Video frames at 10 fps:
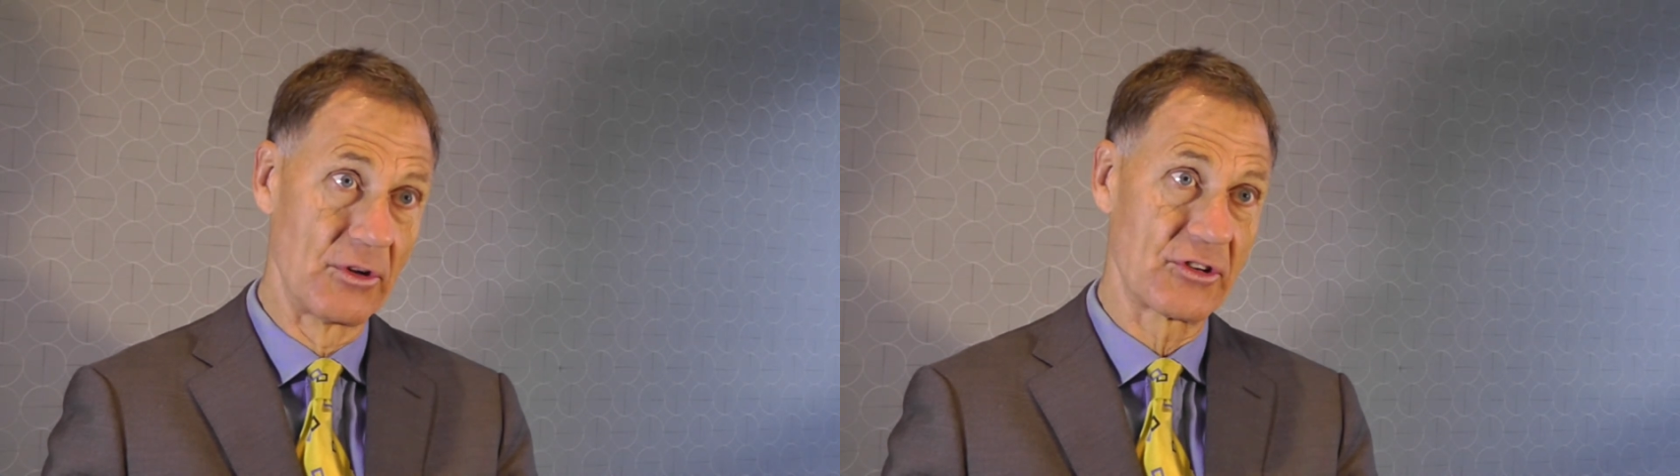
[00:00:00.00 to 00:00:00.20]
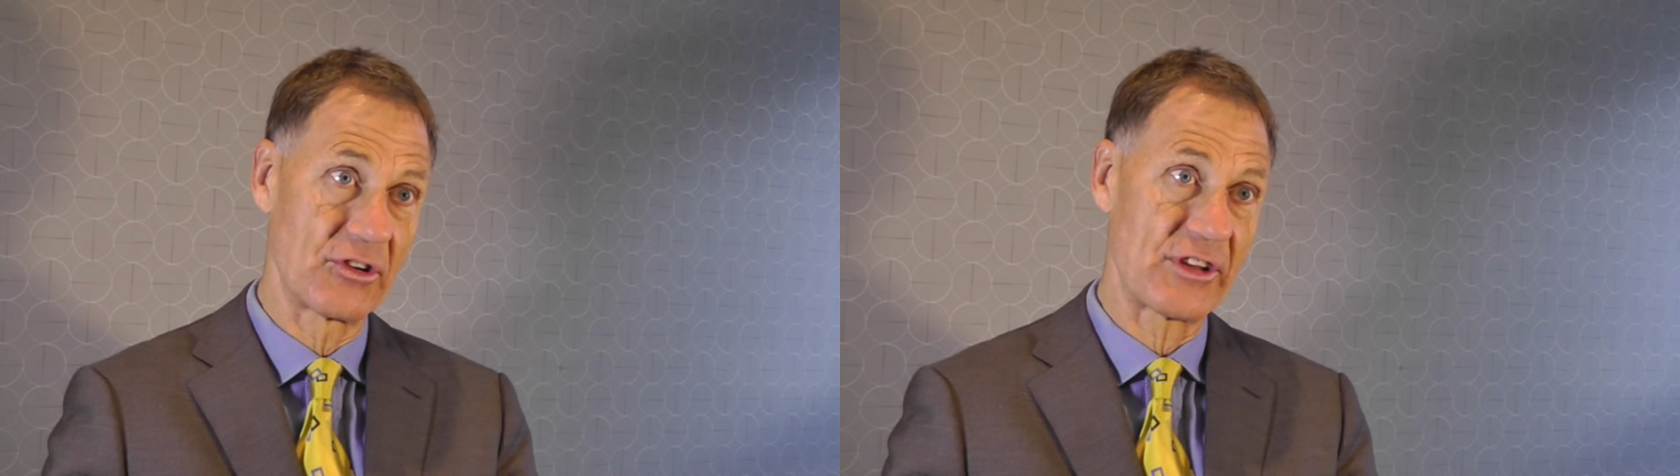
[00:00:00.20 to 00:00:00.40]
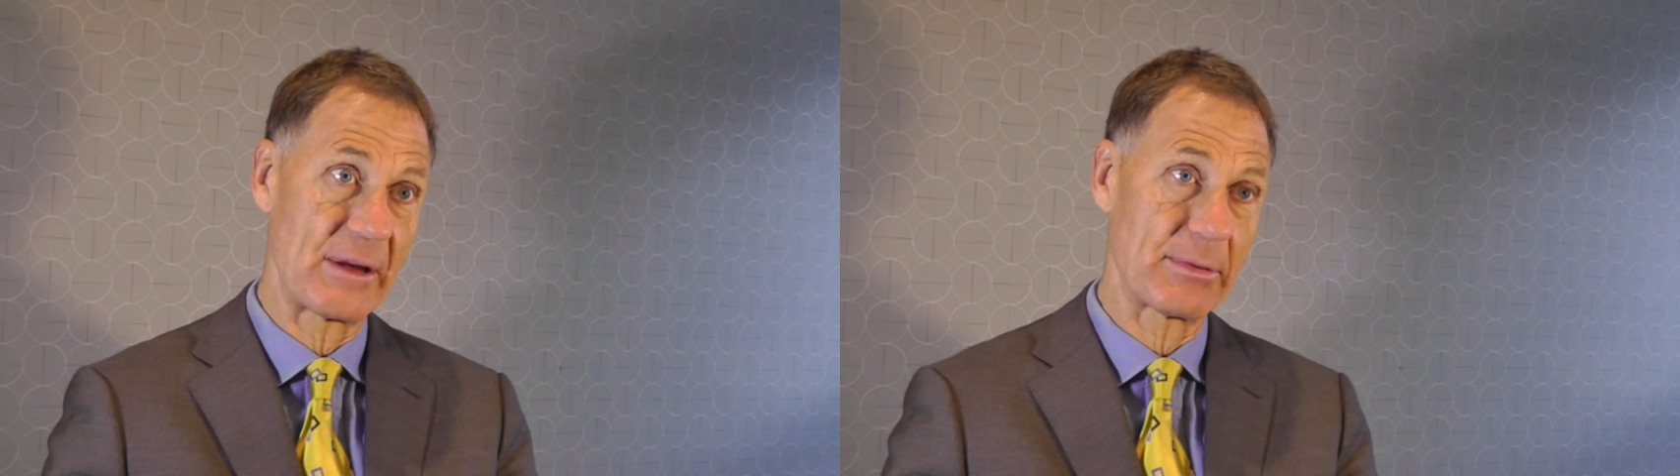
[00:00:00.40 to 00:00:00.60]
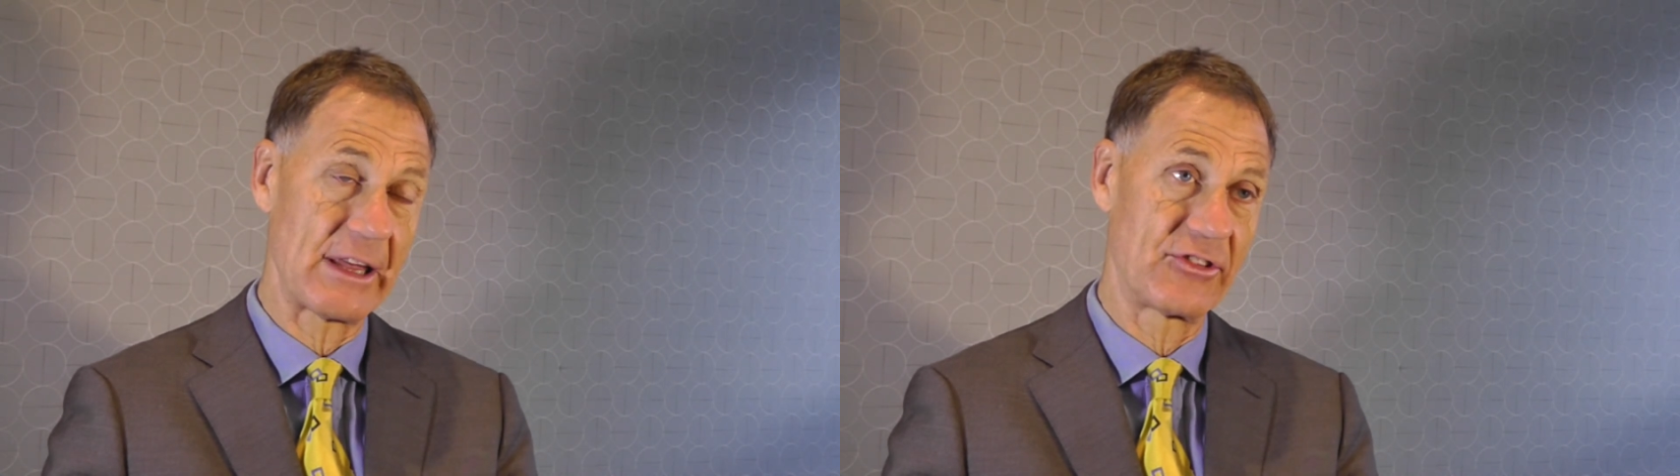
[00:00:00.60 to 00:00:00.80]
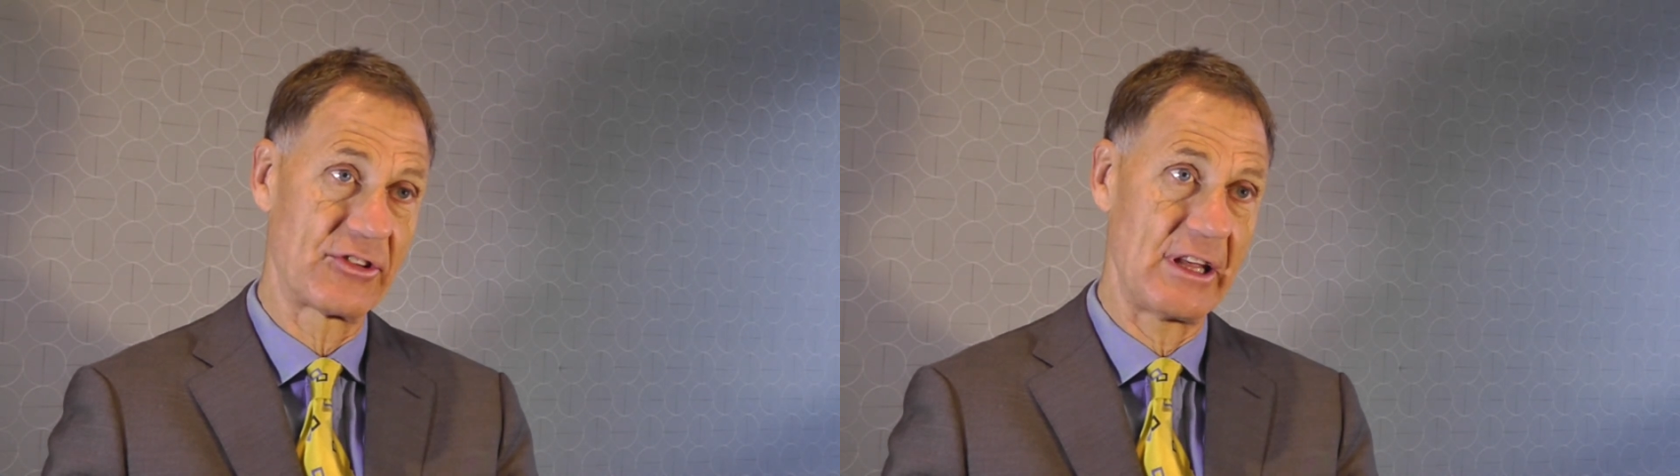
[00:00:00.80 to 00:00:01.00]
It's going to take
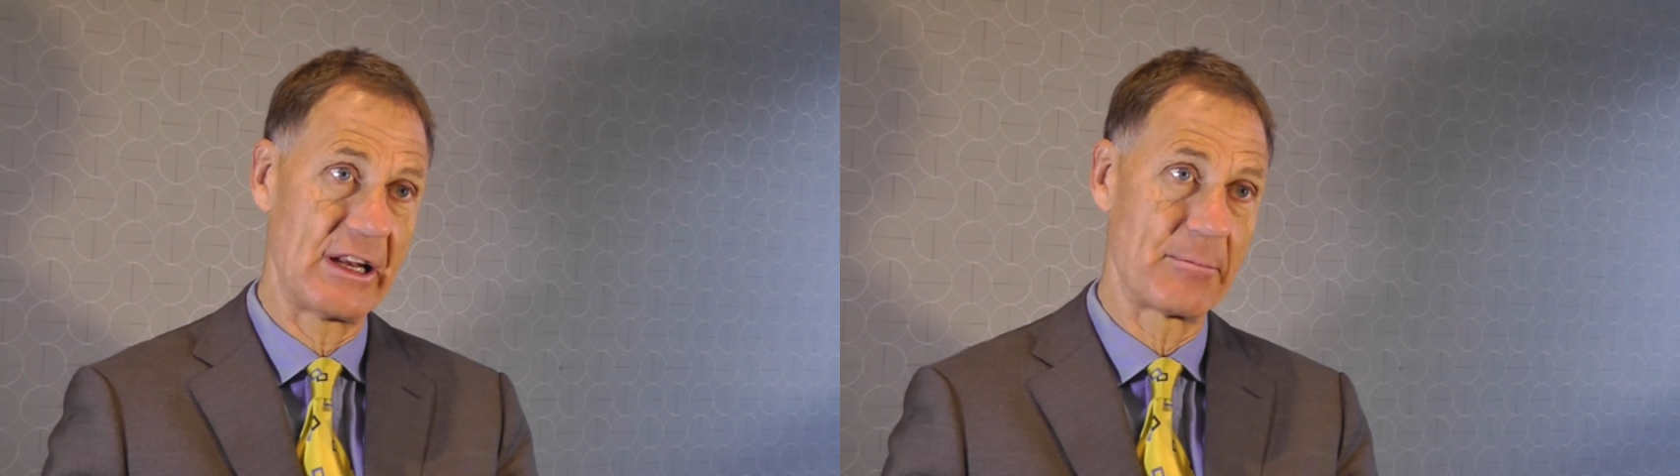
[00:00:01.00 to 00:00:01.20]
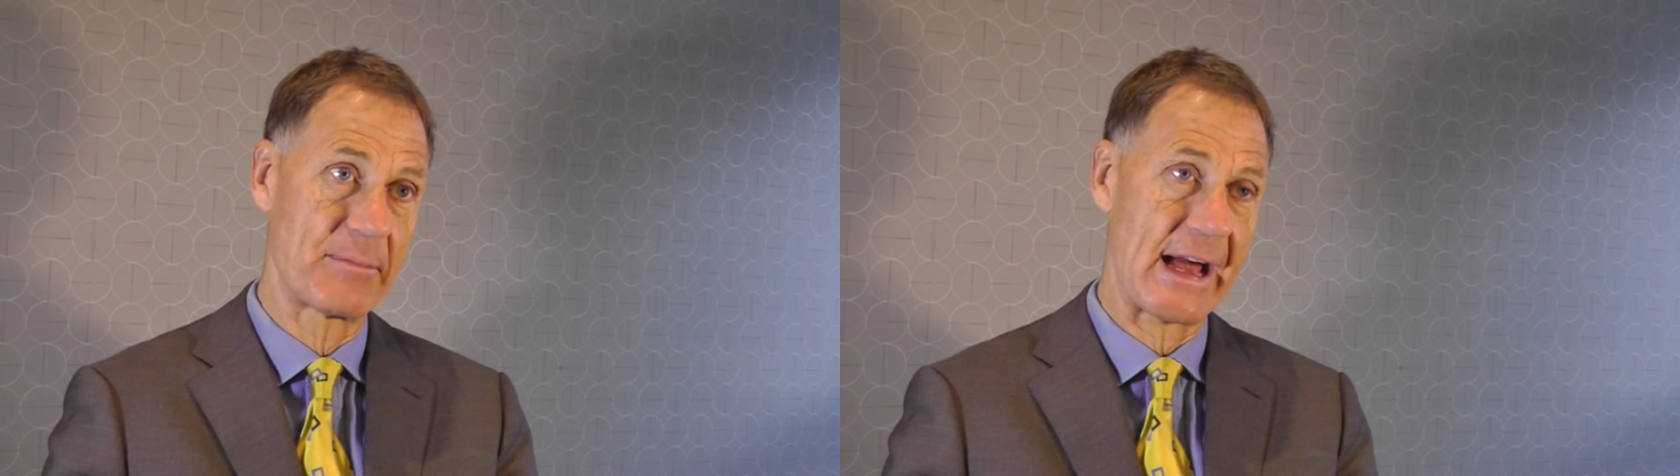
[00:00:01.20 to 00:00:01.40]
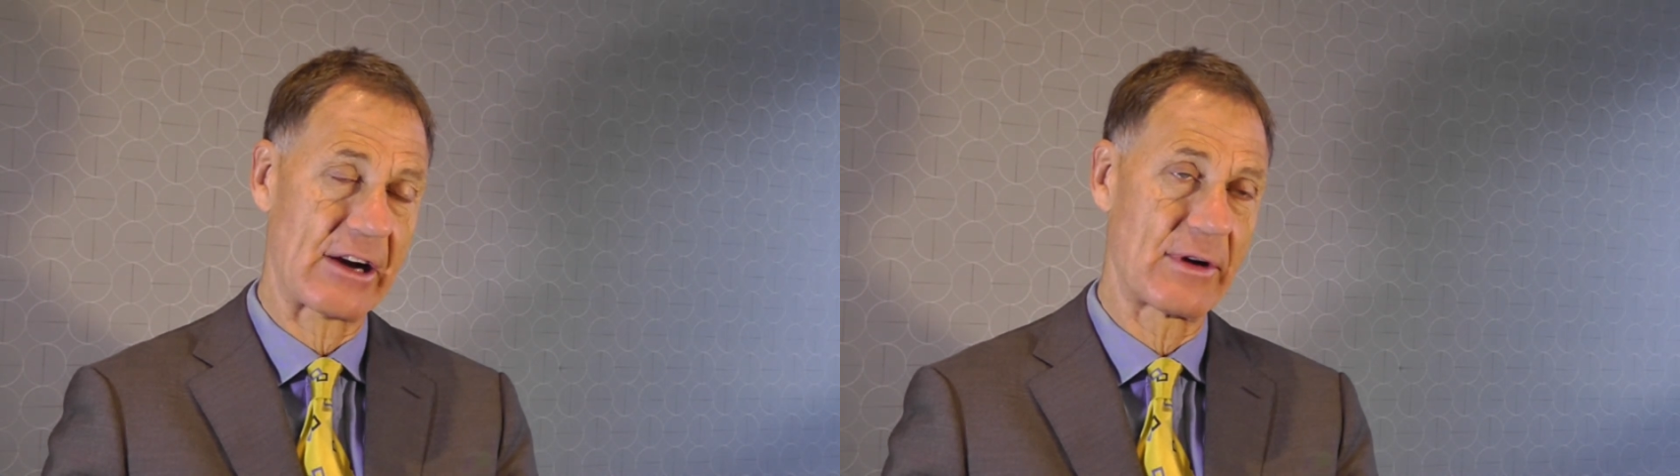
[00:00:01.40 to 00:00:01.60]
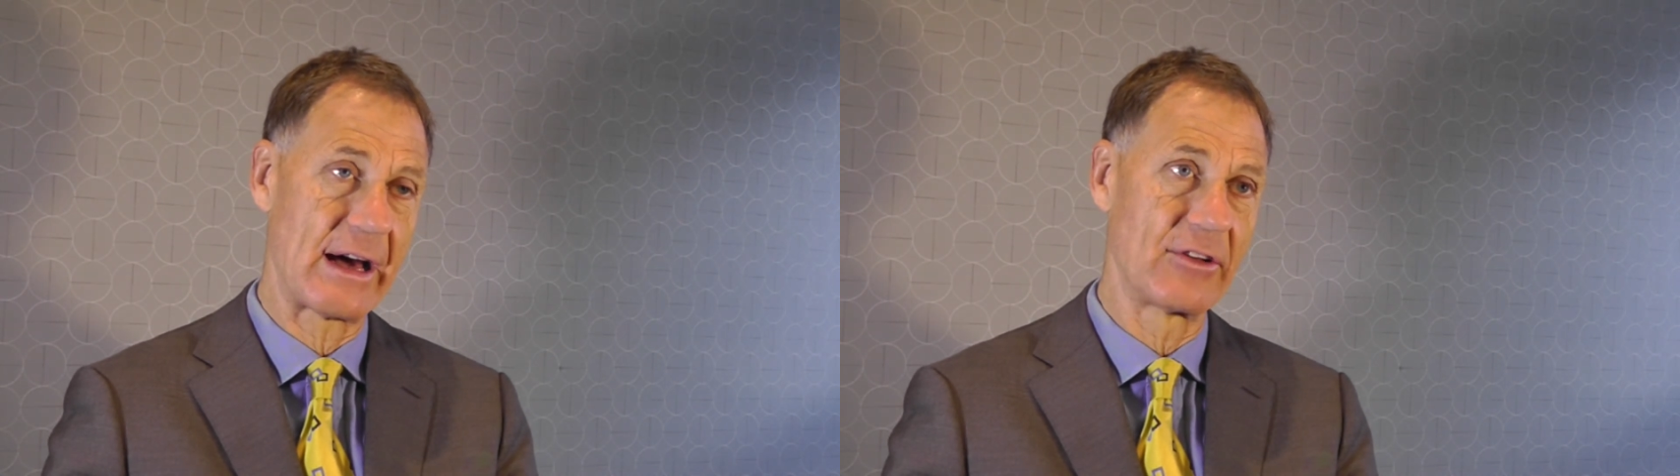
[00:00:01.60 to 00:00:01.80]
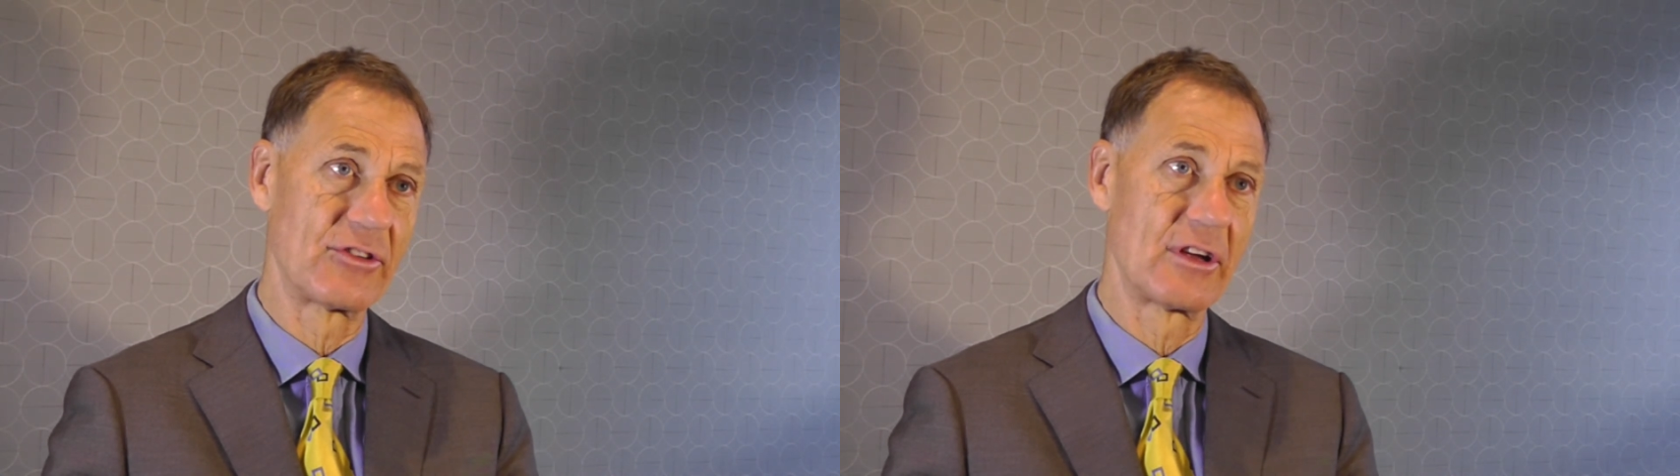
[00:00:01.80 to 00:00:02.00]
place in a
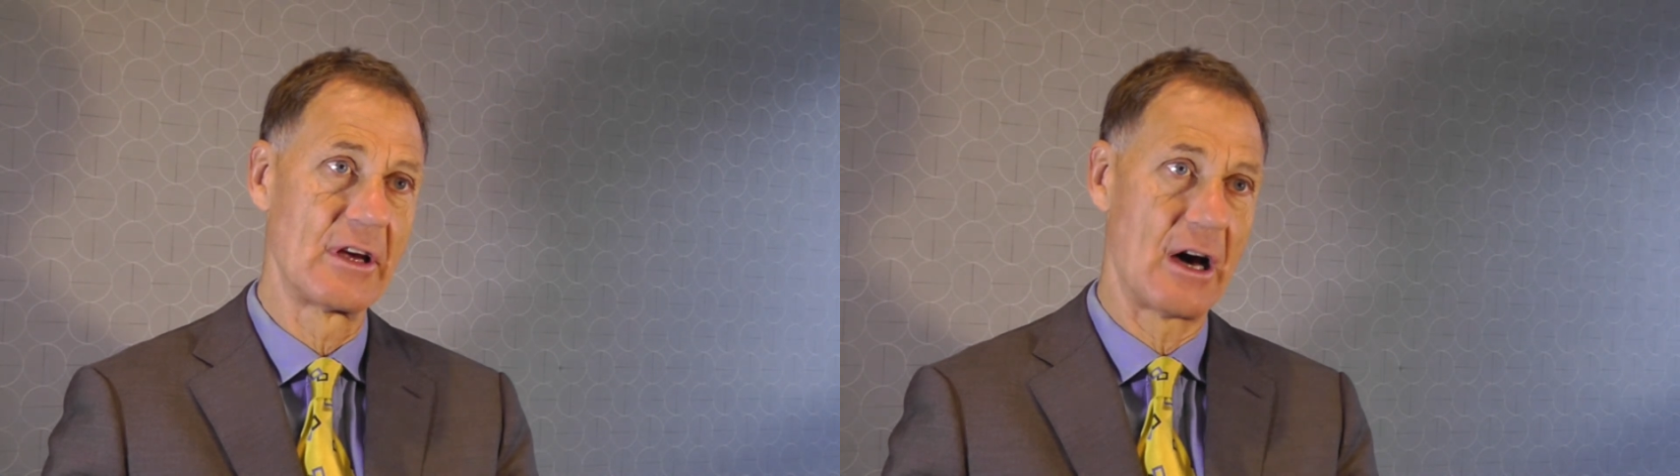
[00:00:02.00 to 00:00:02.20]
background